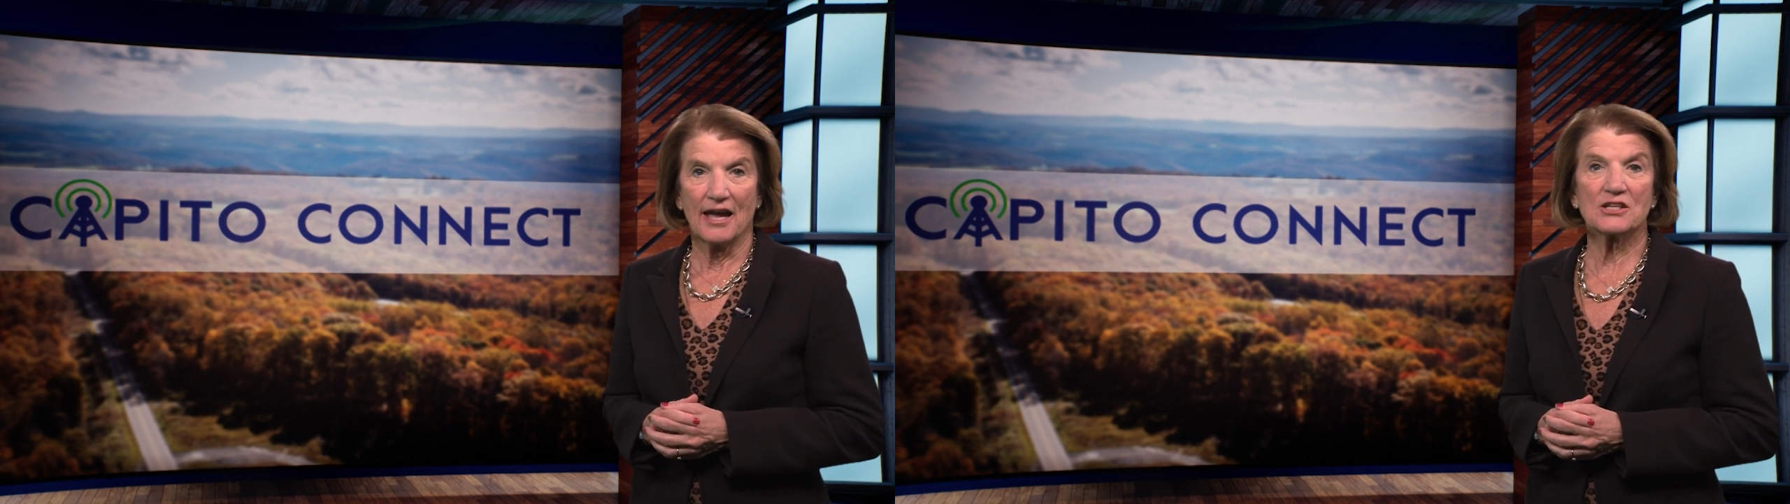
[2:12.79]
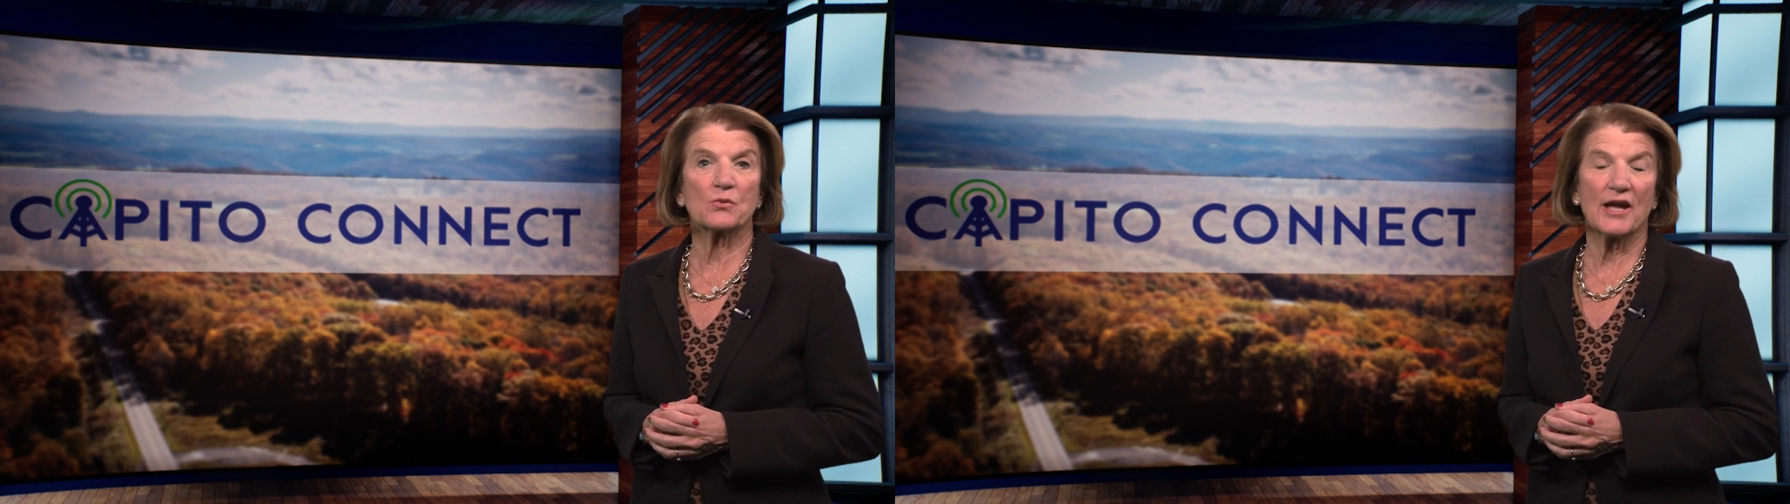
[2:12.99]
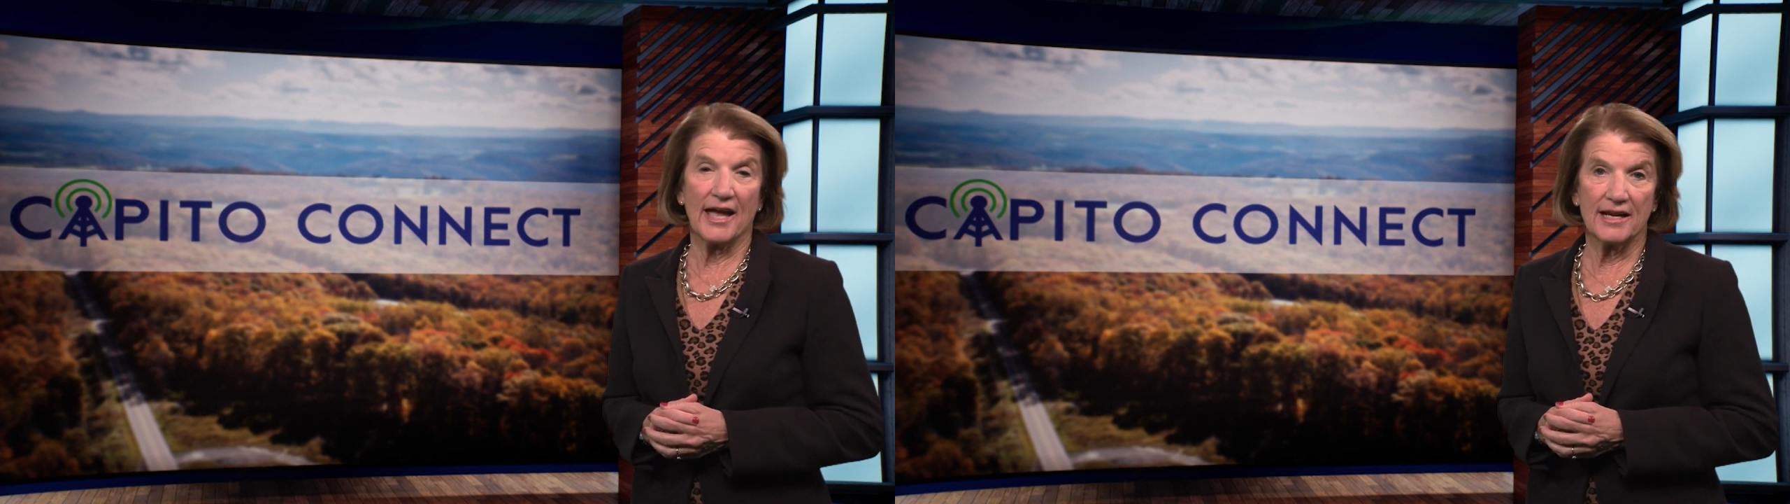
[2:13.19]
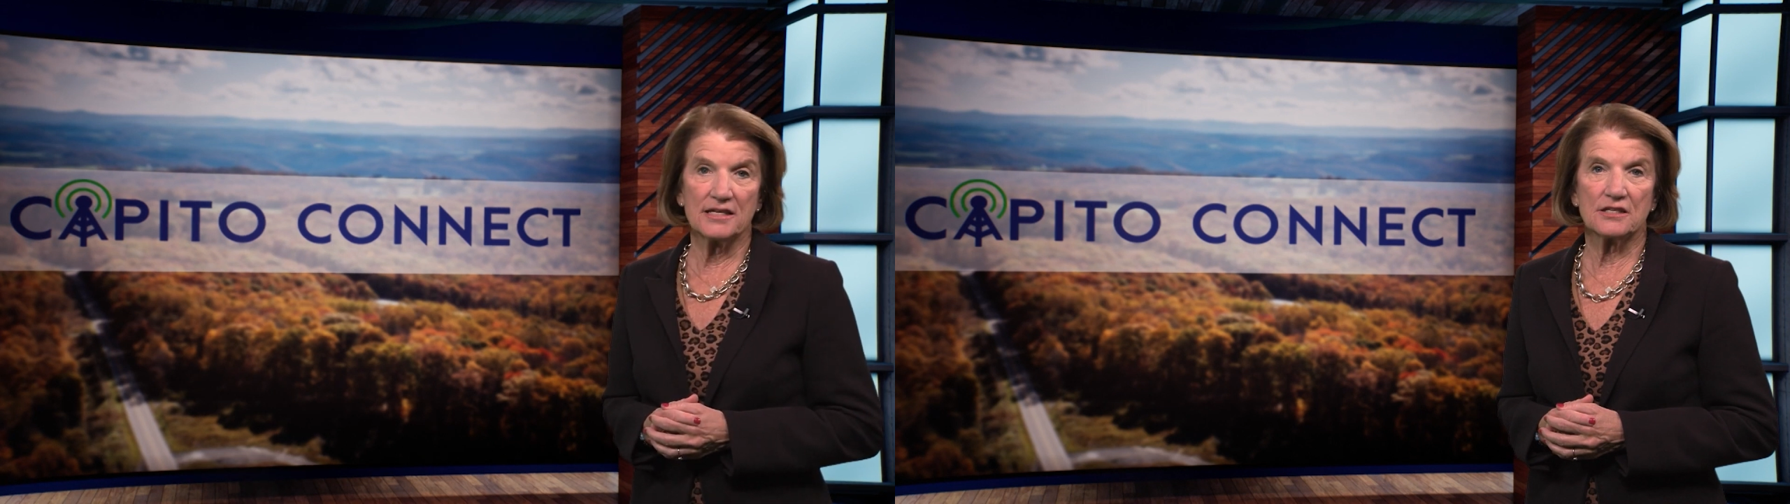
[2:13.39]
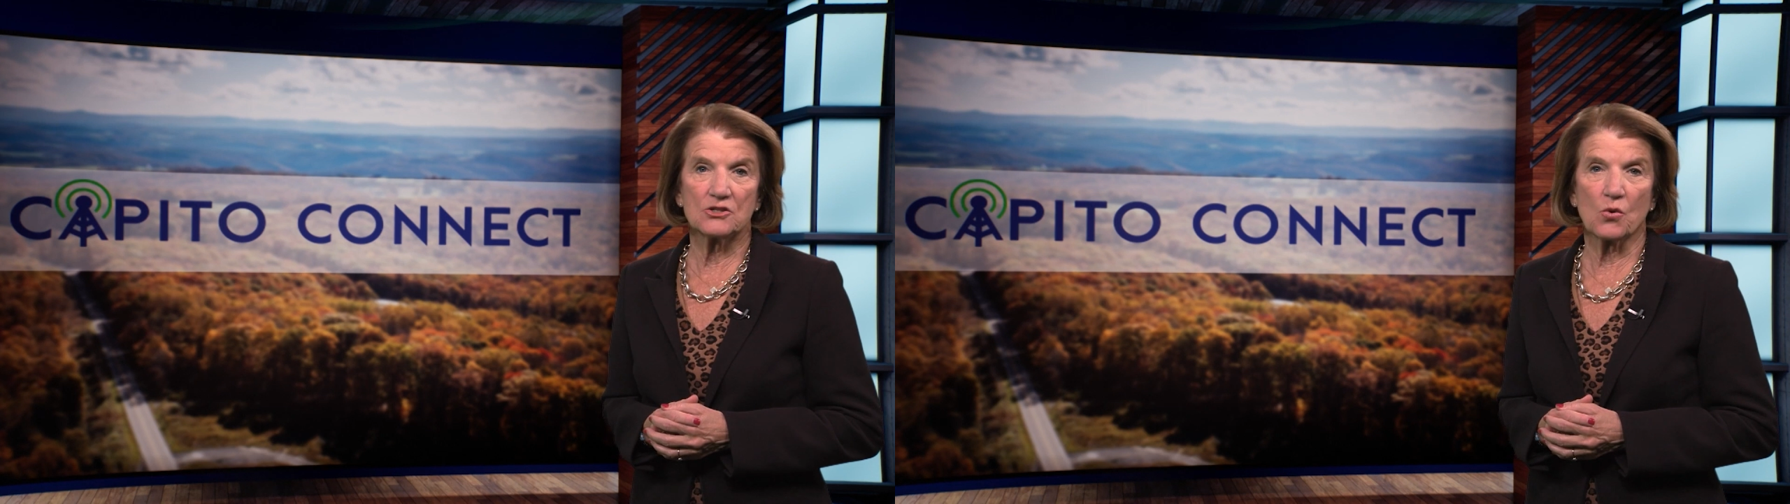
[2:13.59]
As we head
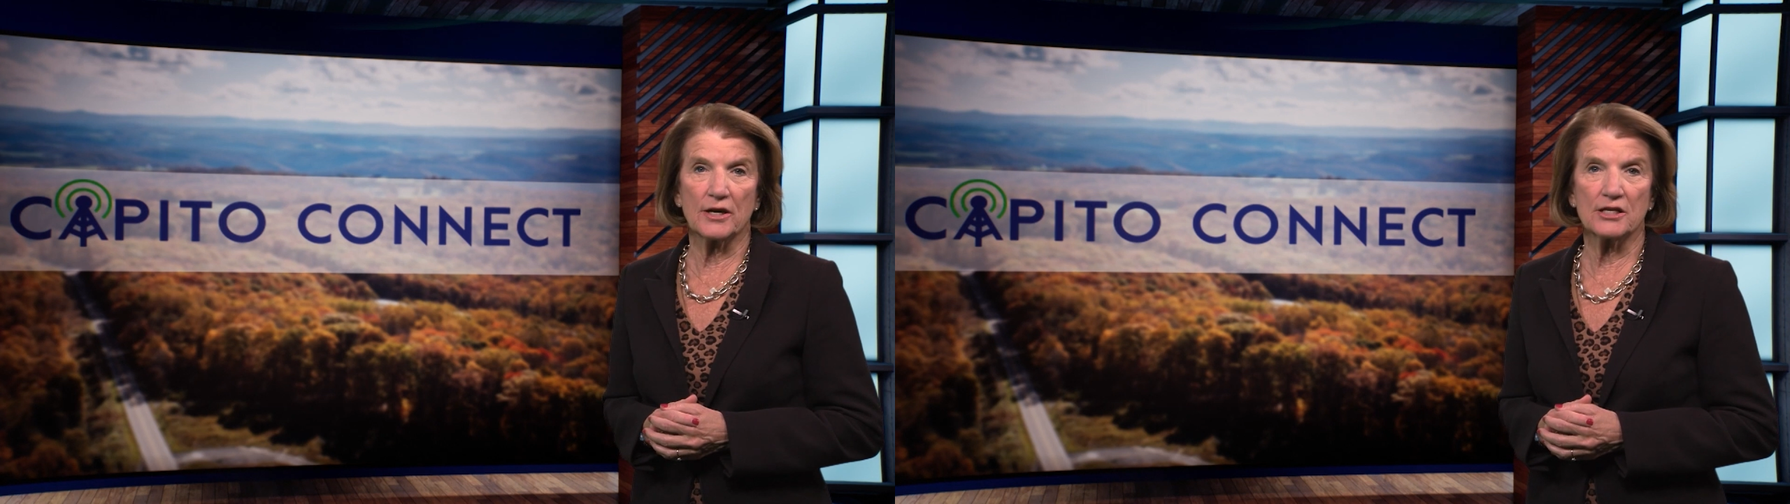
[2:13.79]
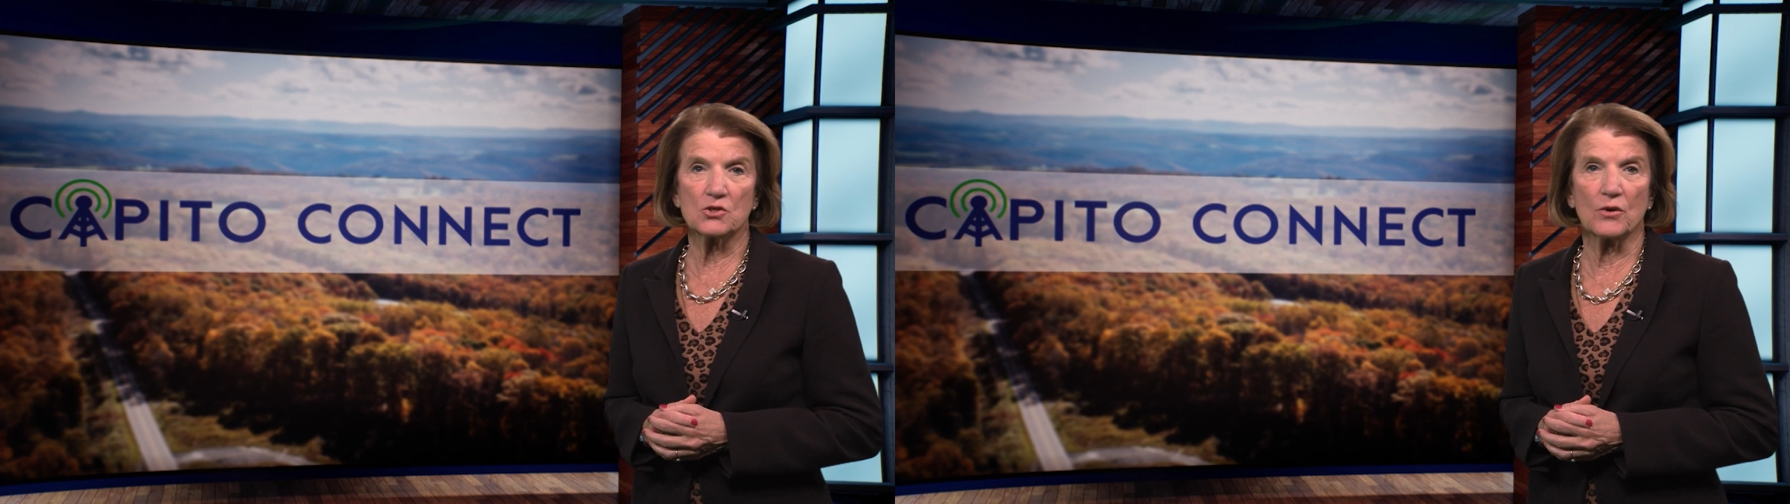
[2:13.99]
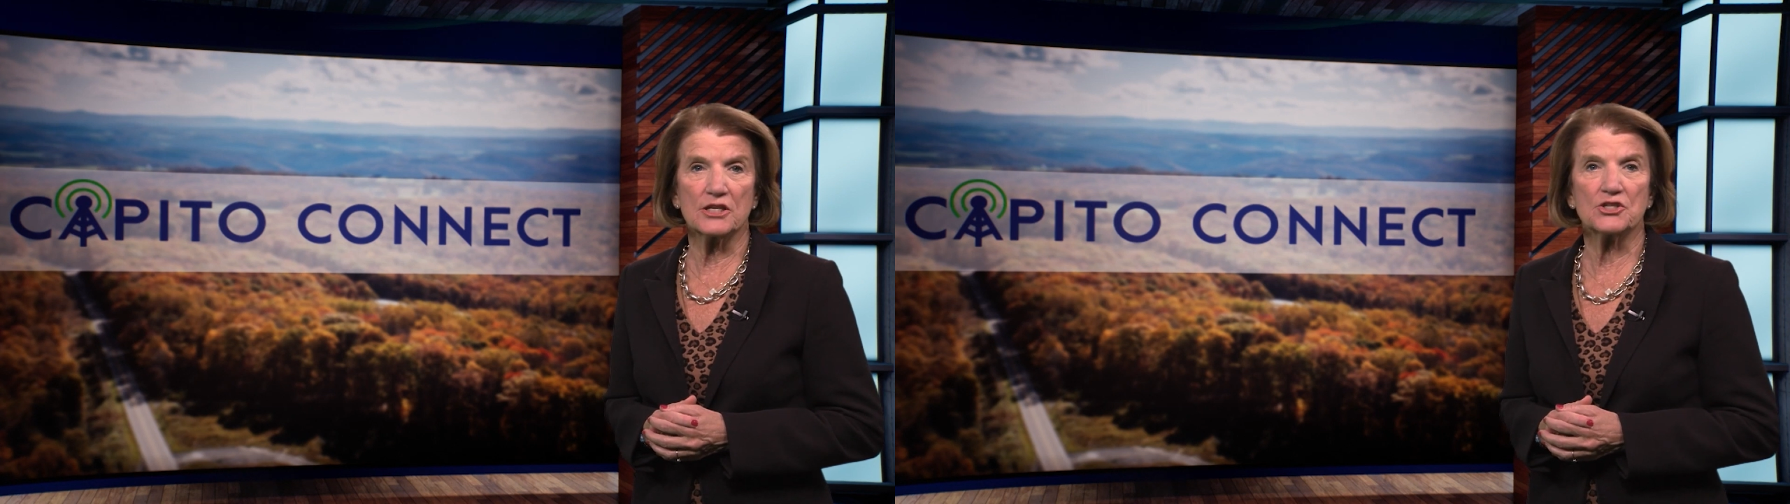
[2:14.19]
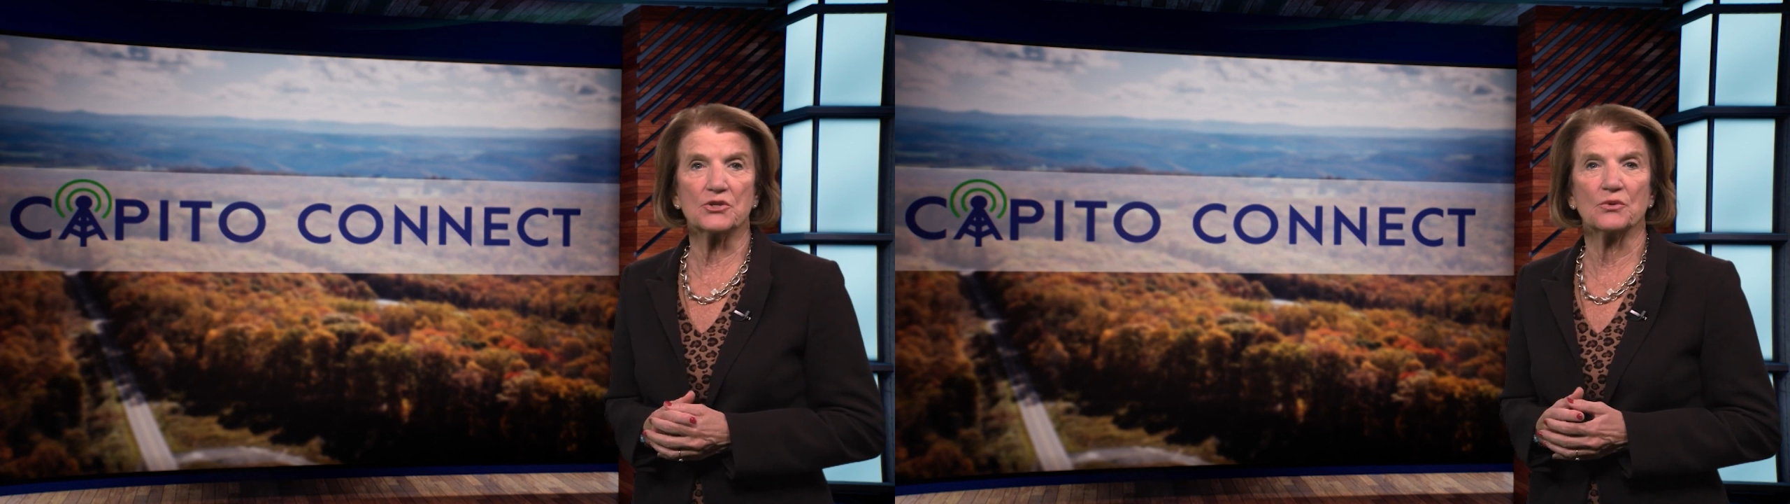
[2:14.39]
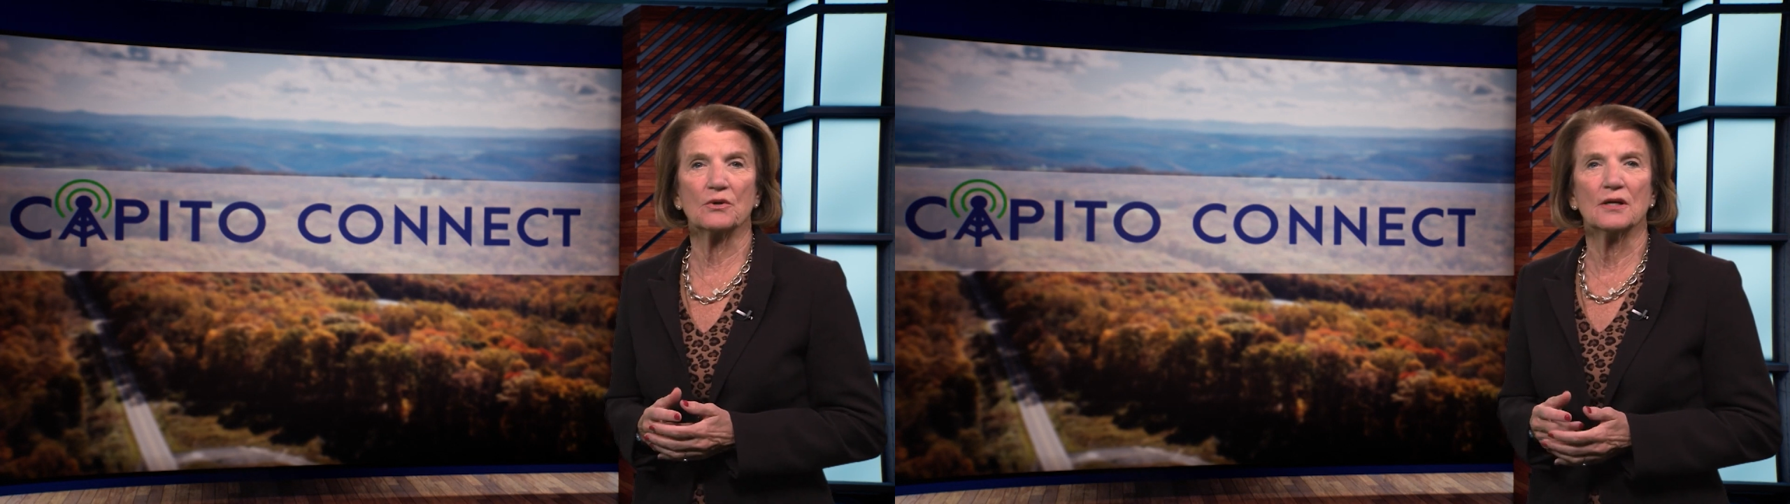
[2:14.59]
into 2022,